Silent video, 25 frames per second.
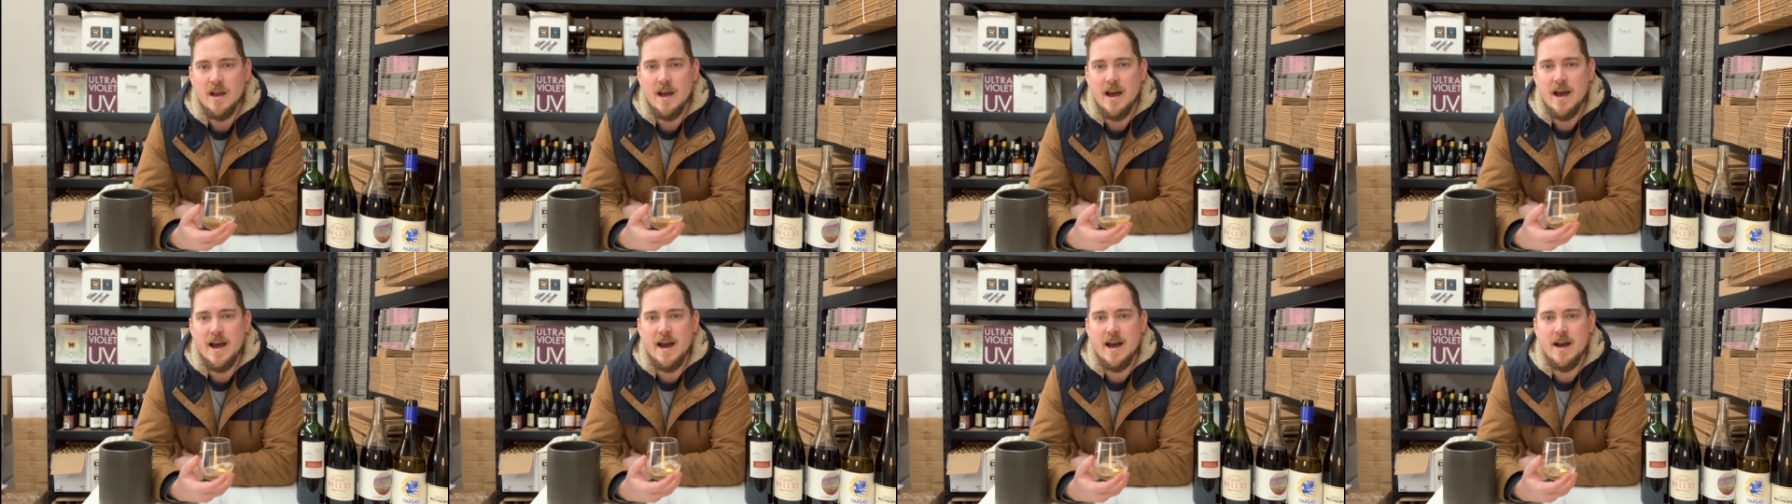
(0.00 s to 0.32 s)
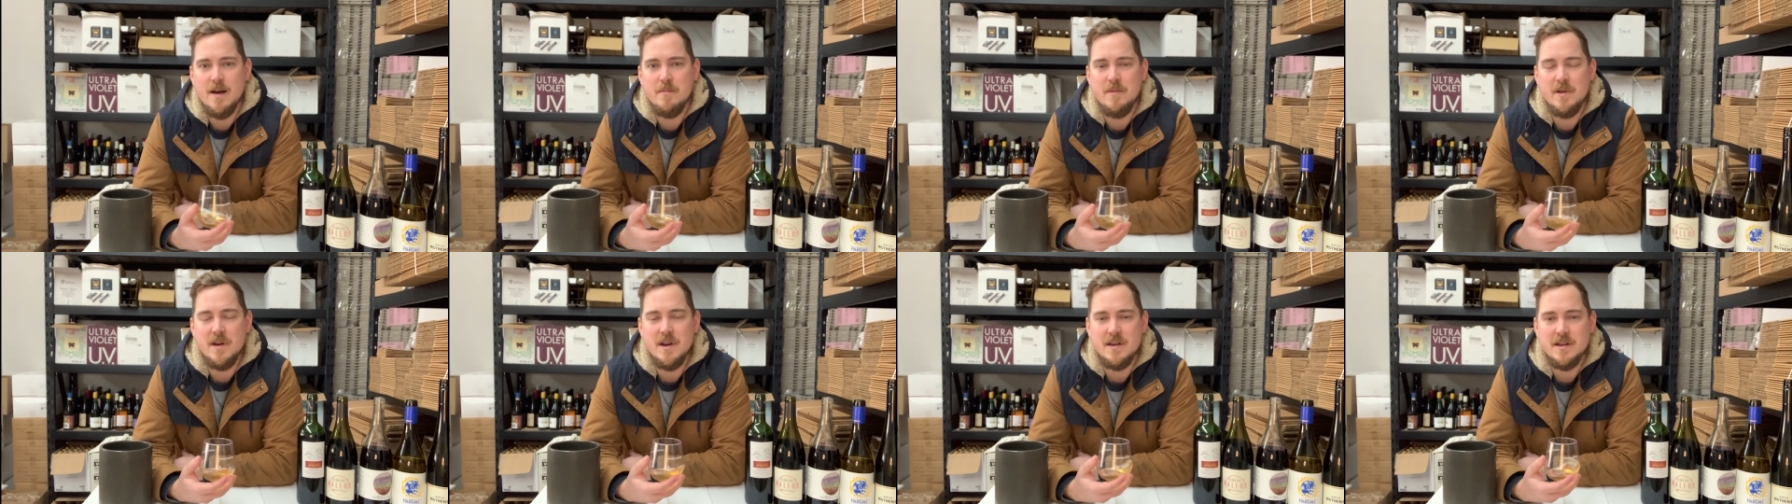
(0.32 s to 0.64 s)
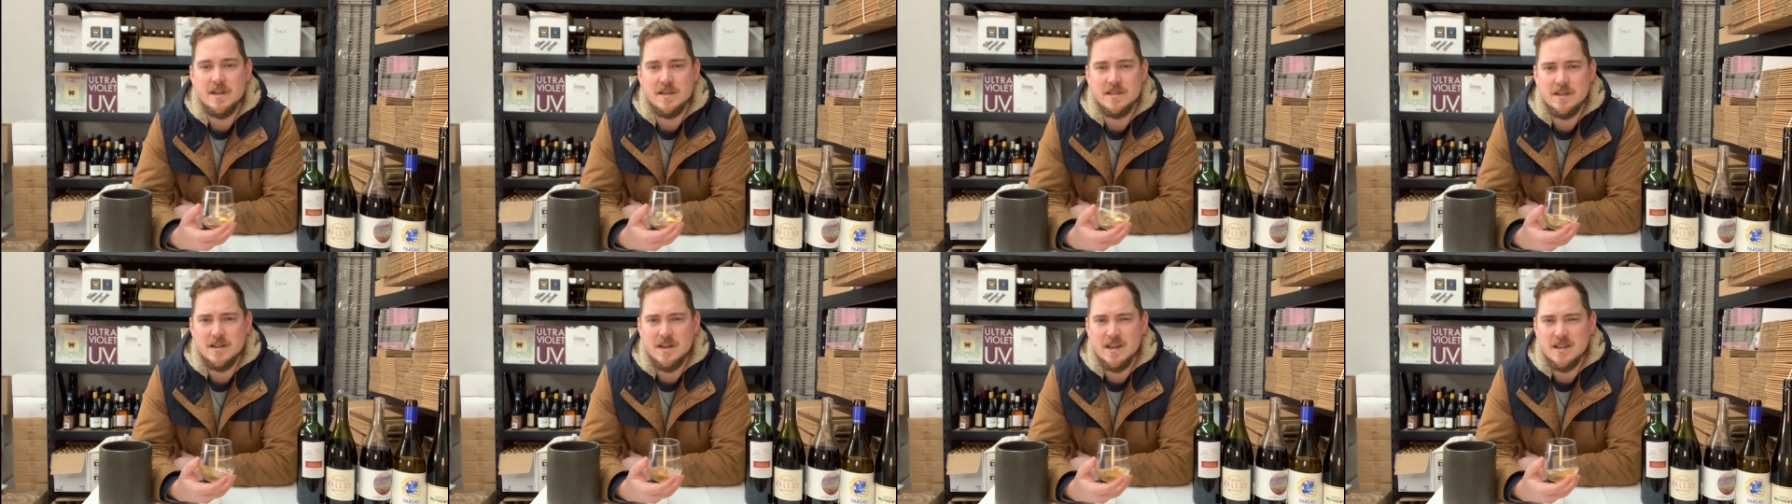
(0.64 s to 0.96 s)
but it
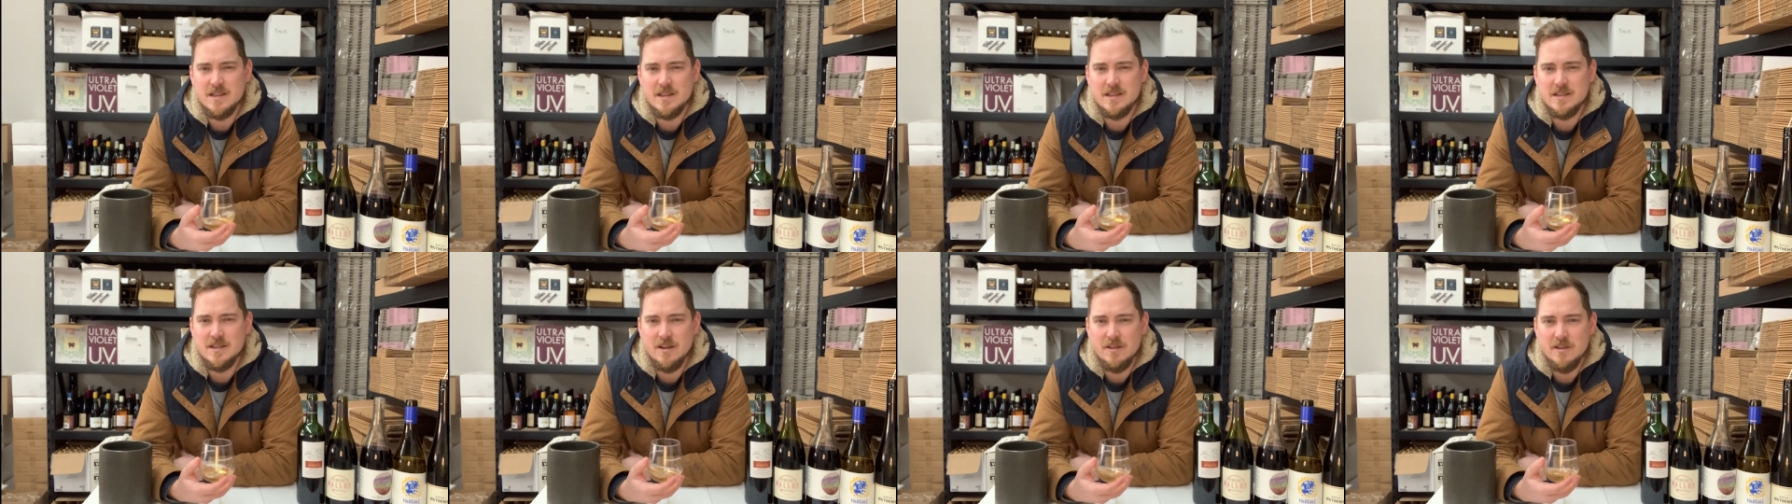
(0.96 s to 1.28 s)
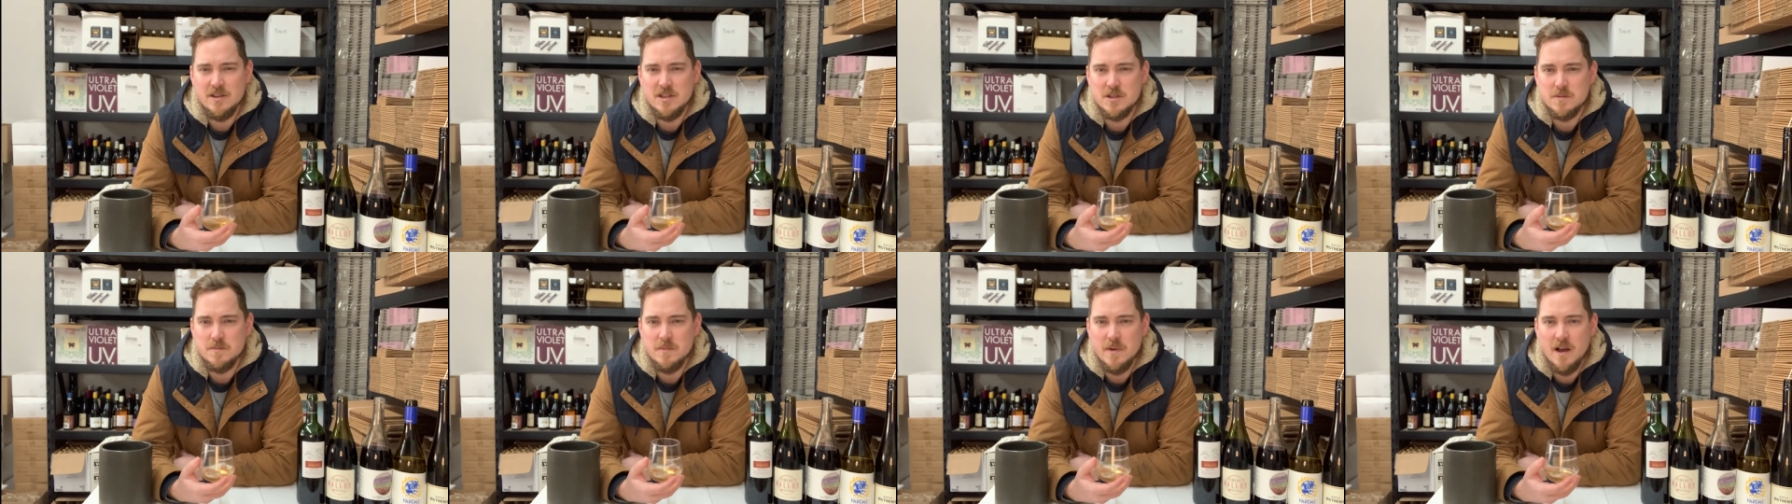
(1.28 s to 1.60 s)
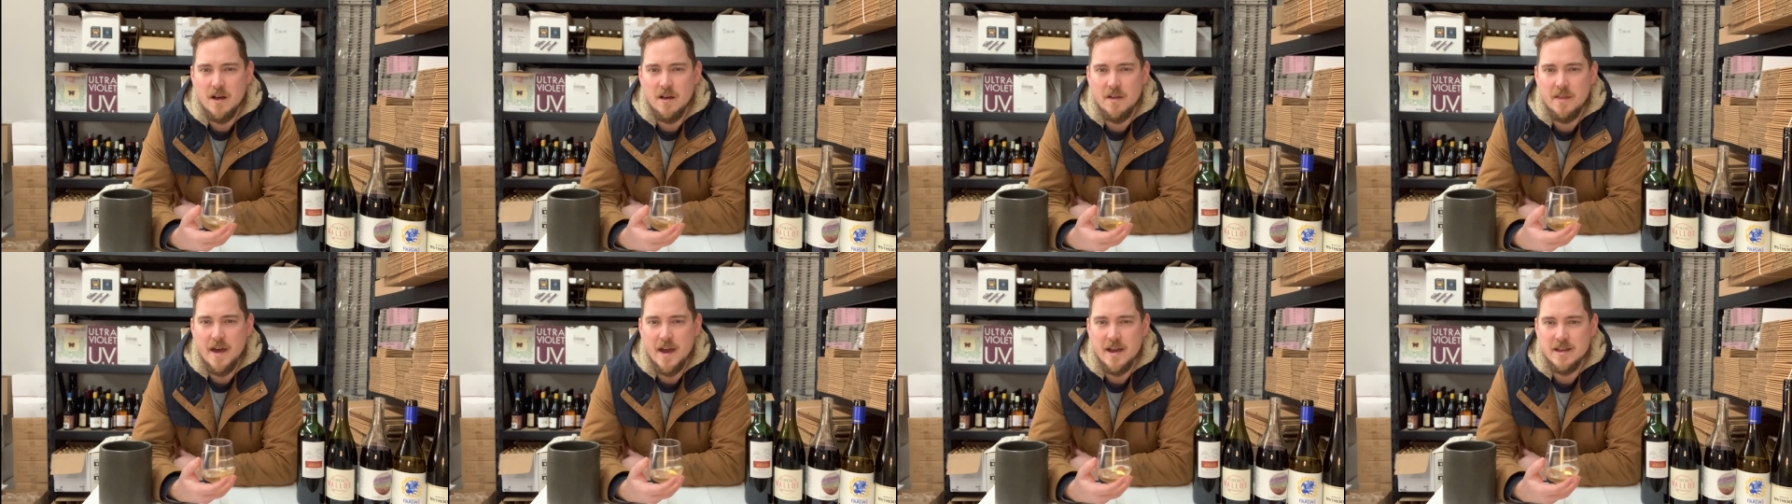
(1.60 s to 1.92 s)
doesn't necessarily
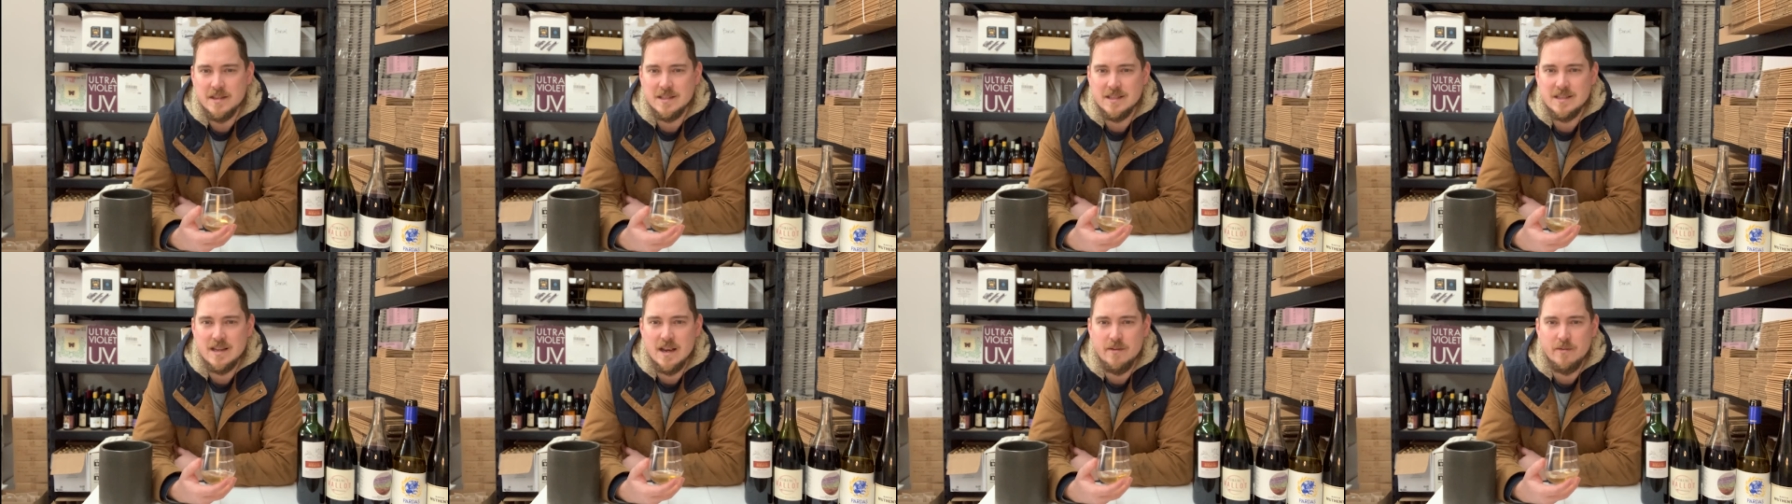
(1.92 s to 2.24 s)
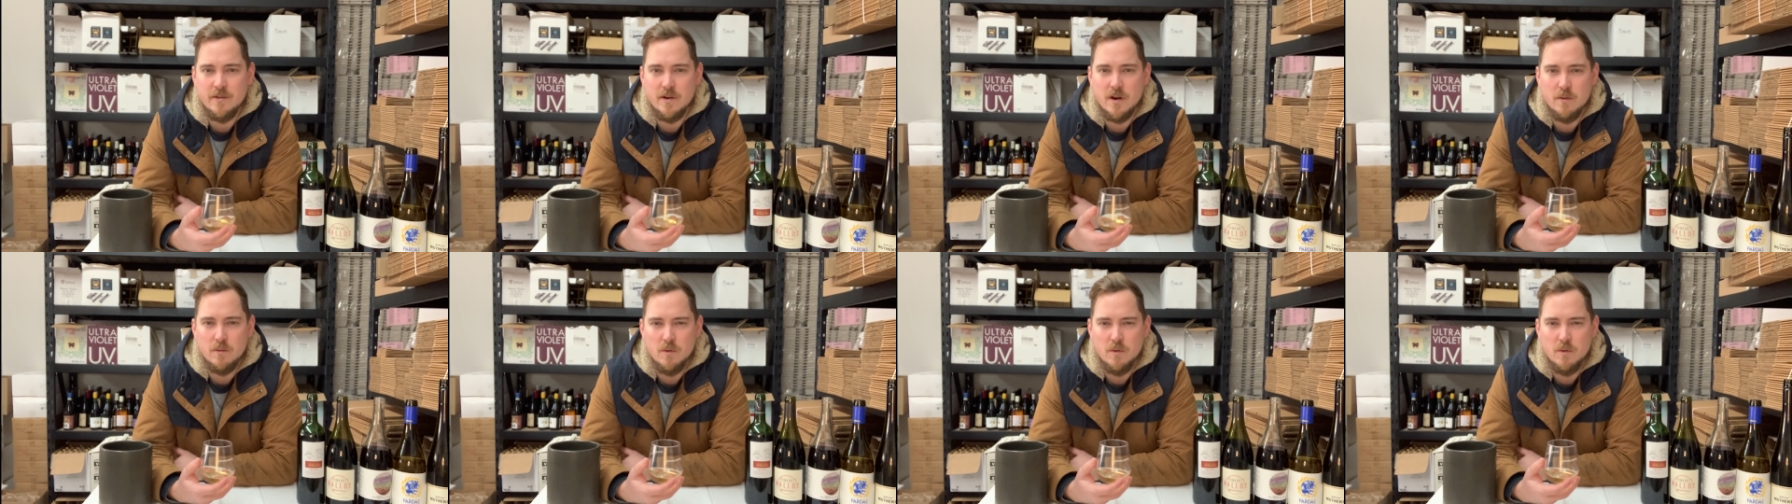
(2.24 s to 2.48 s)
smell that savory